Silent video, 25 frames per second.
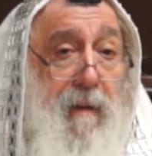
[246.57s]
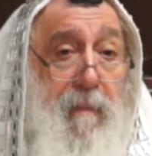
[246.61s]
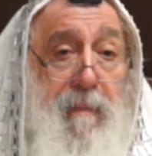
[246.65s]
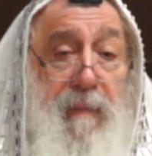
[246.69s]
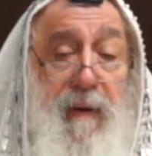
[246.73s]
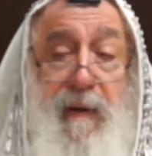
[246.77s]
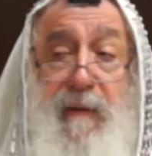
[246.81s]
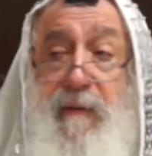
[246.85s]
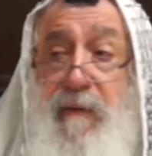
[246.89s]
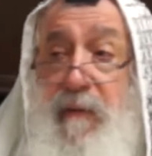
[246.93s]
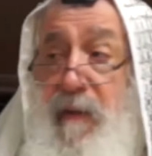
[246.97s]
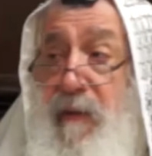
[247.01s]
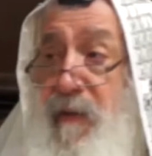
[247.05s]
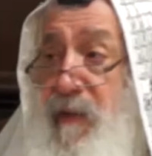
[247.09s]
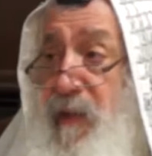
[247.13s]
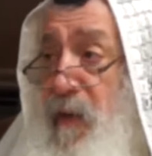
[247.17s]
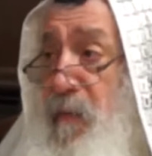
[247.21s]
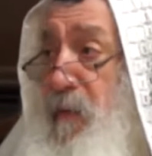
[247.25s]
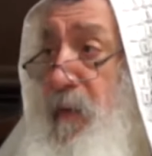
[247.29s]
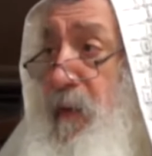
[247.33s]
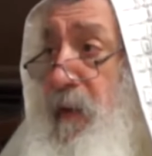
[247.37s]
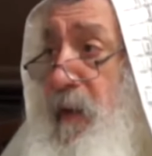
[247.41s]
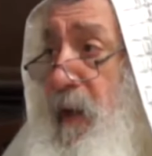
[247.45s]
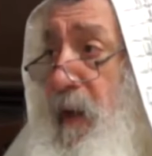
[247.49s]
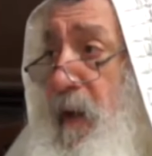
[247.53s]
But the
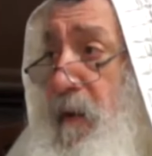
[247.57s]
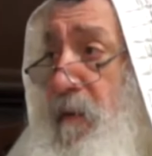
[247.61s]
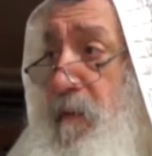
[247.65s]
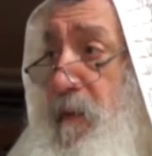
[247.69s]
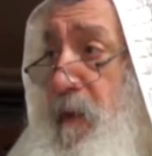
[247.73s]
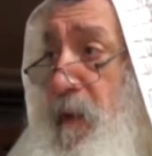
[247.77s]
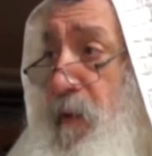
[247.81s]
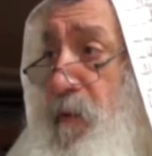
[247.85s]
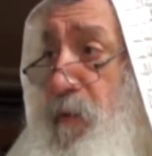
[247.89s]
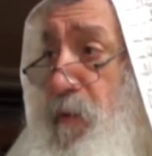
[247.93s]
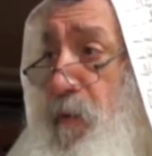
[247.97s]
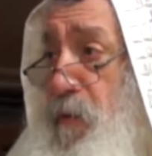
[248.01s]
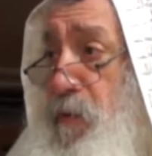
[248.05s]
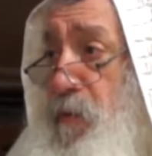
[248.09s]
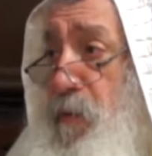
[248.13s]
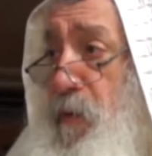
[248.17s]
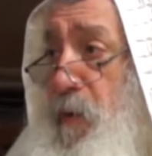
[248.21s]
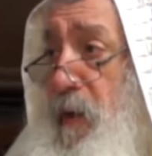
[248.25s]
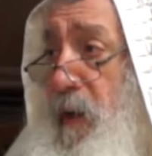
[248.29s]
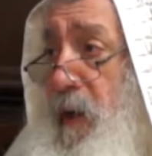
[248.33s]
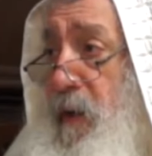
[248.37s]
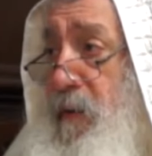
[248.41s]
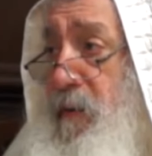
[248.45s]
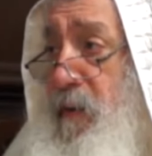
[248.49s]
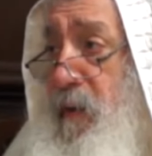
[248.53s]
7 years, it's not your
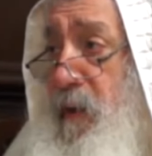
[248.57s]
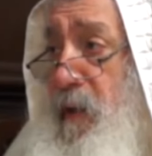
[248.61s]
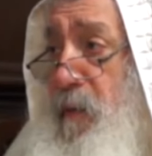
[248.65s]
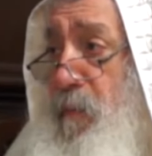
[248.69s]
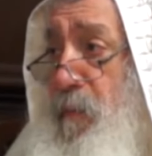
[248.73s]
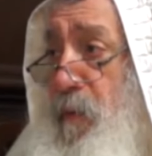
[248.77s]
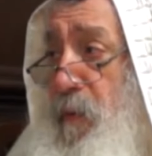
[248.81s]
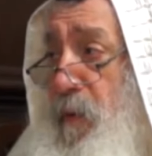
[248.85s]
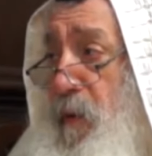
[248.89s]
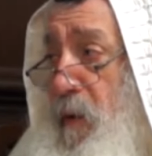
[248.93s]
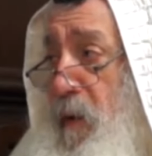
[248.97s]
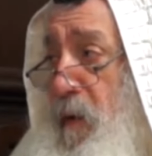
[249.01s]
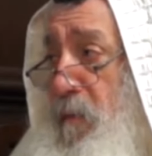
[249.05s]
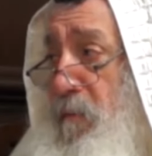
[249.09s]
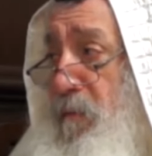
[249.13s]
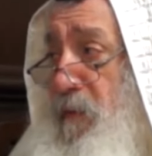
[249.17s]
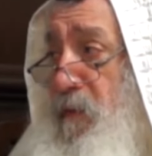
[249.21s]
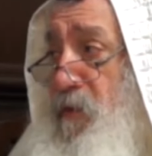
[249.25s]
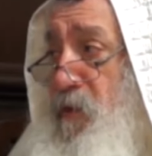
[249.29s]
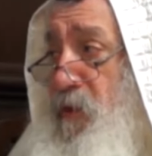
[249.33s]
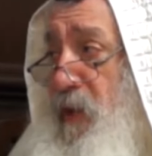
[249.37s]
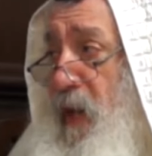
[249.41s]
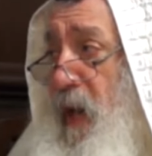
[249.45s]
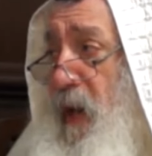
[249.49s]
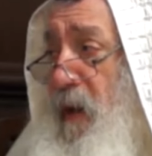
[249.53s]
land anymore.
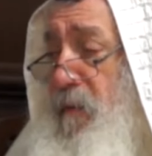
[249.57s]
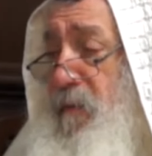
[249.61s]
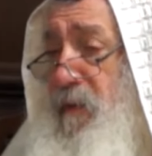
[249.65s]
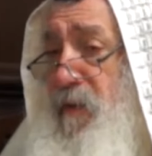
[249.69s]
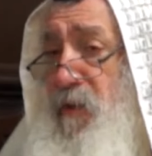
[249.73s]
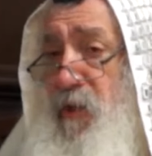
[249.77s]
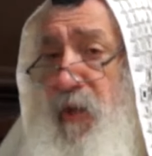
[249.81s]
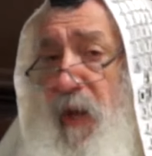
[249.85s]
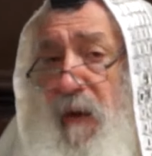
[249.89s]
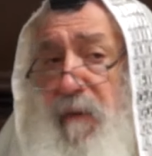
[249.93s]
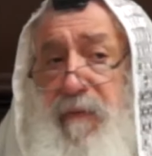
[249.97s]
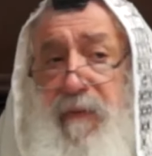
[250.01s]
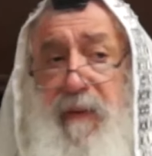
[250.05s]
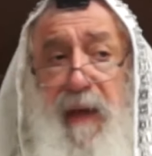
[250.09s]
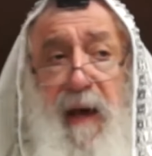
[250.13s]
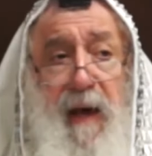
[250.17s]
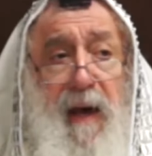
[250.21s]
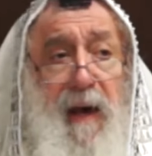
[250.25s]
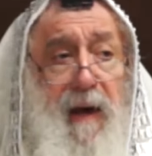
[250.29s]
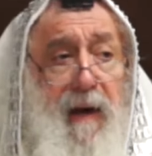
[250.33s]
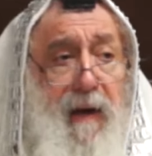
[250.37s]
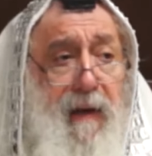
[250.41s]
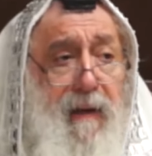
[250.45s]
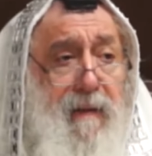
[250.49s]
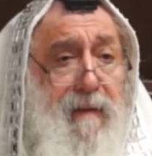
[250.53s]
V'shavta
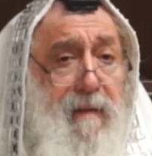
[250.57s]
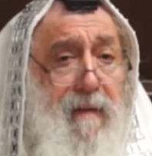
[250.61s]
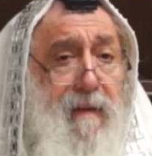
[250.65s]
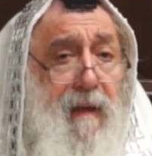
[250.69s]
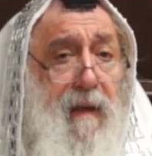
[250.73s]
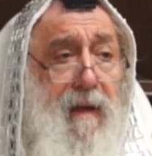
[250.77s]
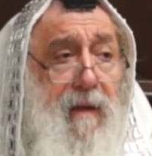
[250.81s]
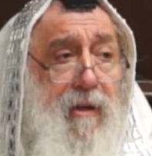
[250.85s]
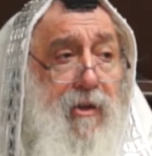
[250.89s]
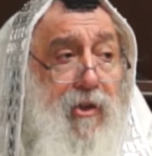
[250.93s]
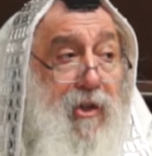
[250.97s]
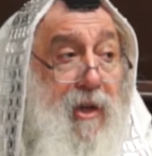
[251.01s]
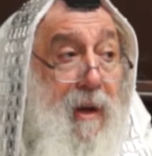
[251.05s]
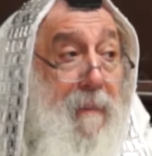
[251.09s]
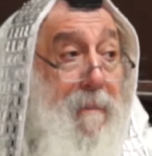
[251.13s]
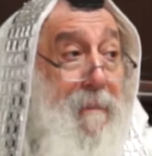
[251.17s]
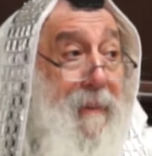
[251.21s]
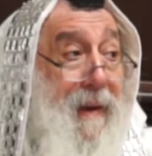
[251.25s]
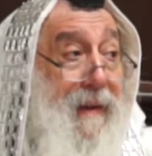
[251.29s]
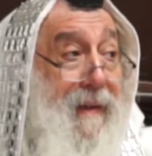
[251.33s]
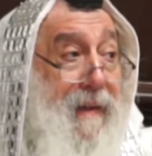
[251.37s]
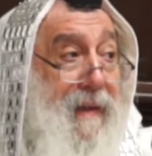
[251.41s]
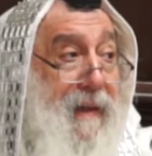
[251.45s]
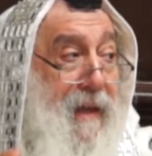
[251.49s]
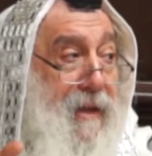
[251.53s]
haaretz
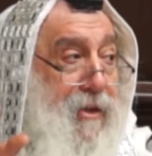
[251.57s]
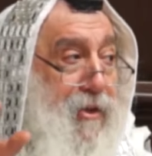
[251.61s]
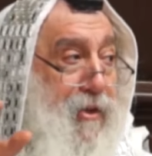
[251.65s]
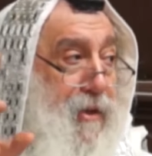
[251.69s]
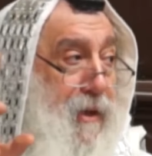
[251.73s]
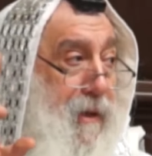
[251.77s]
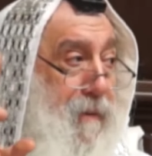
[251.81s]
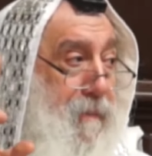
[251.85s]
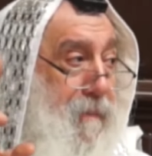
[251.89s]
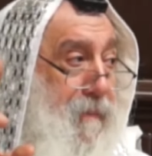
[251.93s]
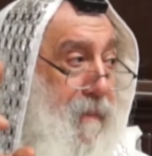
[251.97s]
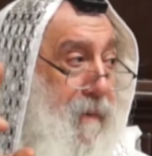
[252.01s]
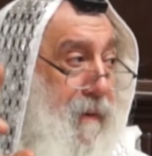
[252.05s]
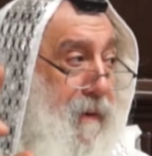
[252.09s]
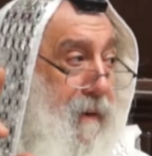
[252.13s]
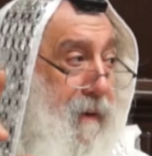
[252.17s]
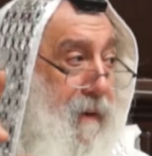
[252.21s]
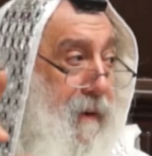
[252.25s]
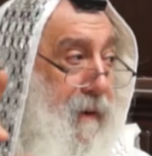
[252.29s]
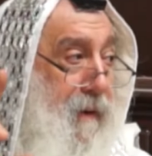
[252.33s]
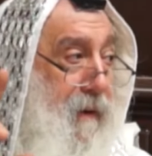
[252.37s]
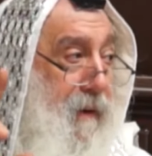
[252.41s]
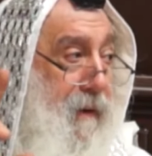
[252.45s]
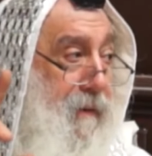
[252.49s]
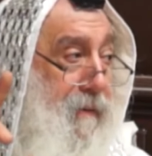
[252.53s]
Shabbat l'Hashem.
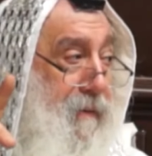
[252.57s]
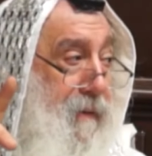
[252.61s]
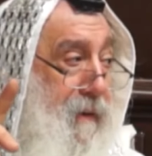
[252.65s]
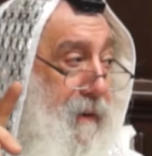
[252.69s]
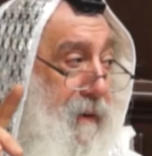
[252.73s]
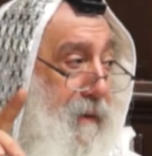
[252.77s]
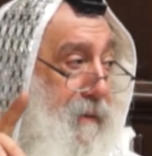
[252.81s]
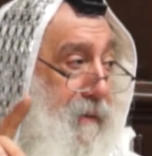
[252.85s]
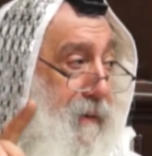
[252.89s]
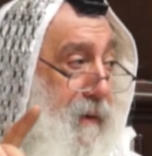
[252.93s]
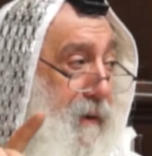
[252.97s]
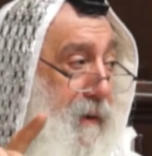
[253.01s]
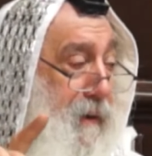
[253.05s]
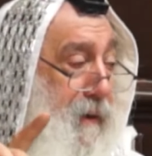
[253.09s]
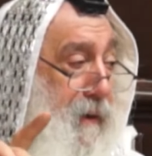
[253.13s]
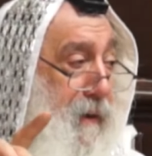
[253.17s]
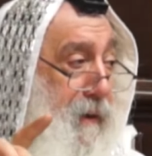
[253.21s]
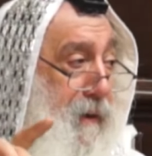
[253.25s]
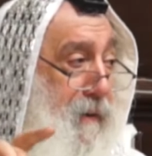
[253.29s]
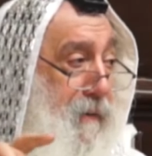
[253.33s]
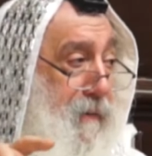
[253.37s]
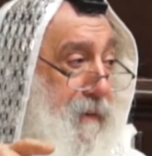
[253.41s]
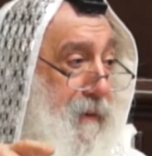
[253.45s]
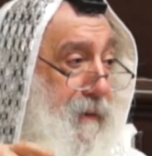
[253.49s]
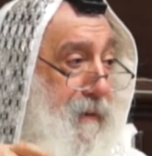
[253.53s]

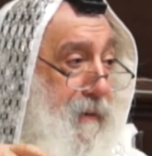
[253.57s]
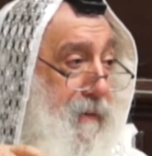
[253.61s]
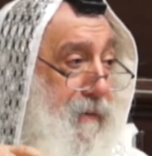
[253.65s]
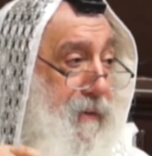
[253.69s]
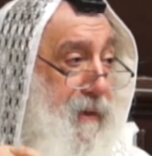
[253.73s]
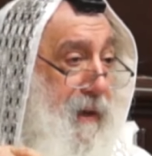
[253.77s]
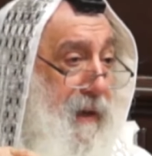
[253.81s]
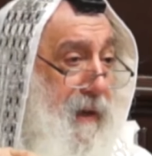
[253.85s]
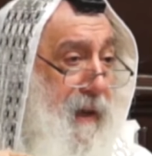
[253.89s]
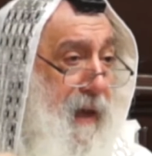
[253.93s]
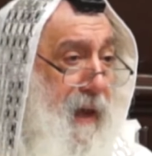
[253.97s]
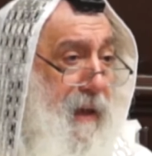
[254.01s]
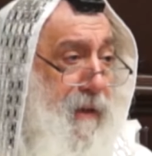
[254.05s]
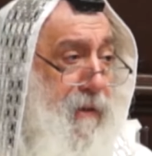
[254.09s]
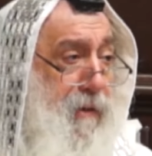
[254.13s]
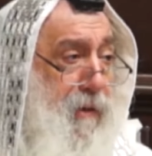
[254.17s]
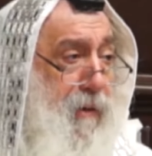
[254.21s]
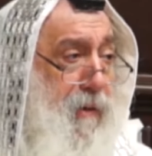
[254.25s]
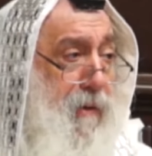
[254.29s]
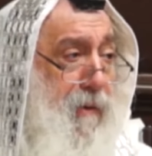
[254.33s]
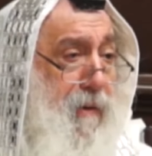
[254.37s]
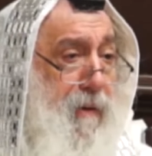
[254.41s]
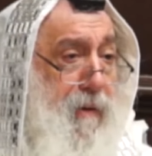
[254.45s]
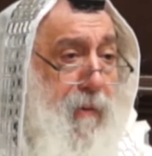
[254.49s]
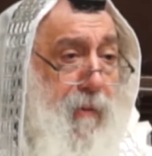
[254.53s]
The land
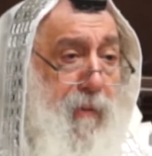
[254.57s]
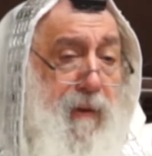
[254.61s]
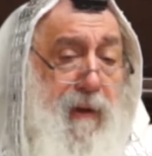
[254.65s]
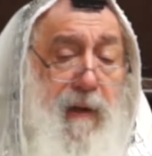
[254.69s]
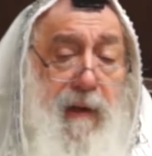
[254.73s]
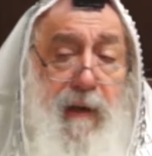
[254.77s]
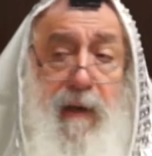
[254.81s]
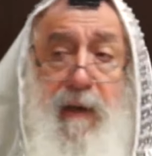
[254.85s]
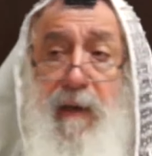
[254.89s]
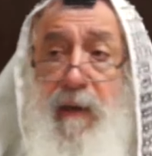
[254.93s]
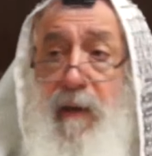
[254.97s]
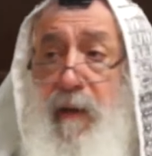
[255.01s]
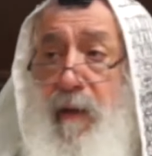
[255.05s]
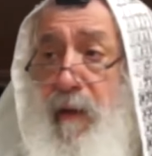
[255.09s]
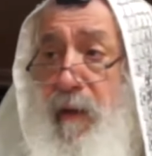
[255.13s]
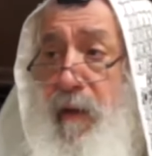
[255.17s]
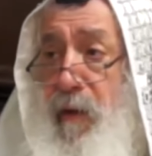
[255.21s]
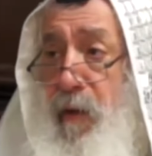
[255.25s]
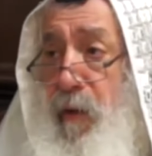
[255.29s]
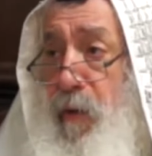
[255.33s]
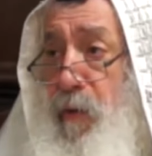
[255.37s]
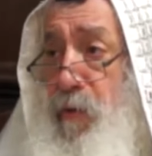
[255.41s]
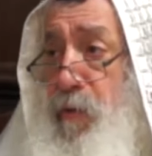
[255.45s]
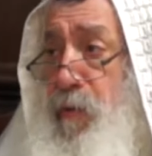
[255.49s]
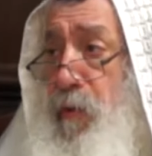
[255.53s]
will
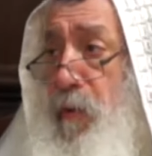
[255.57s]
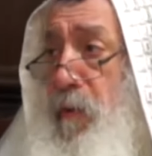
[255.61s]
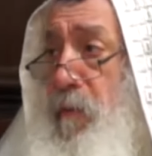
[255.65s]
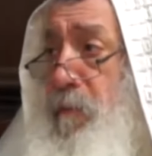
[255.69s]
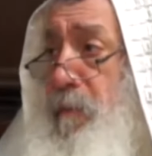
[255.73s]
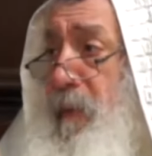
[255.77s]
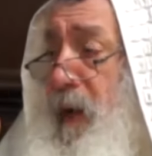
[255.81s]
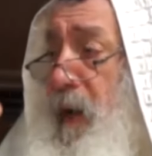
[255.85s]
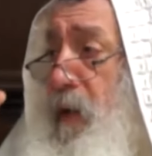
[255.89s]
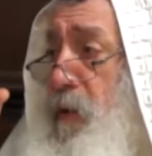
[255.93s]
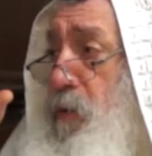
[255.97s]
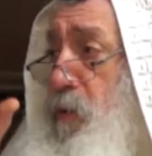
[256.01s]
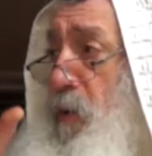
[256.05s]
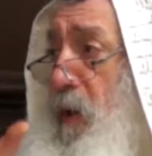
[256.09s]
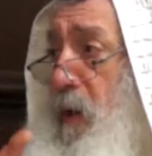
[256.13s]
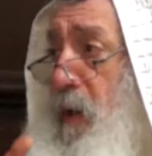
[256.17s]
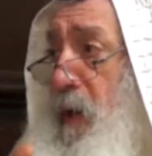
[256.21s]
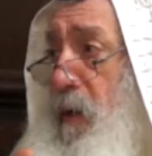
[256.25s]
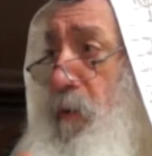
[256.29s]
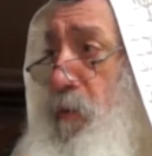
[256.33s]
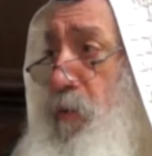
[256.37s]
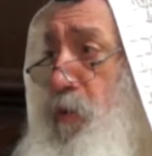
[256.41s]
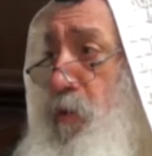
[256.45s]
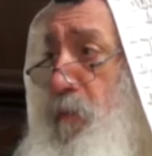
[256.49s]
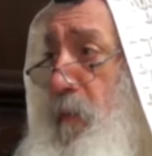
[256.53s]
return back to
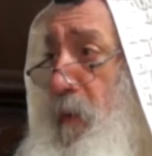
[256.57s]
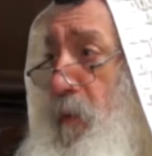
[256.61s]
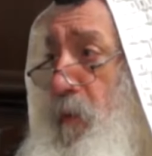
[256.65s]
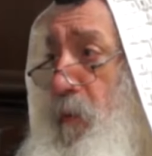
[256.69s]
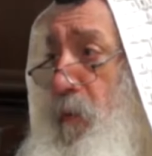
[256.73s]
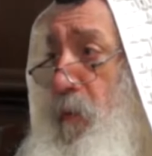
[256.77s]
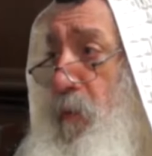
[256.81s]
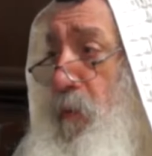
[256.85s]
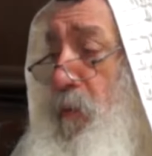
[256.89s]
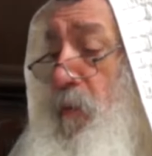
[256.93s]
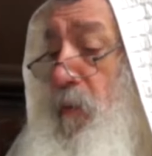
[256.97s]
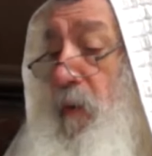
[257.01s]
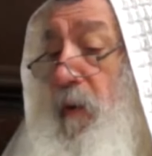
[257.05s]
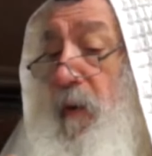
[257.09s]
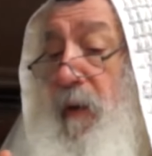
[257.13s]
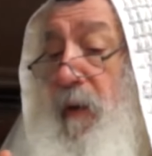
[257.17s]
HaKadosh Baruch Hu.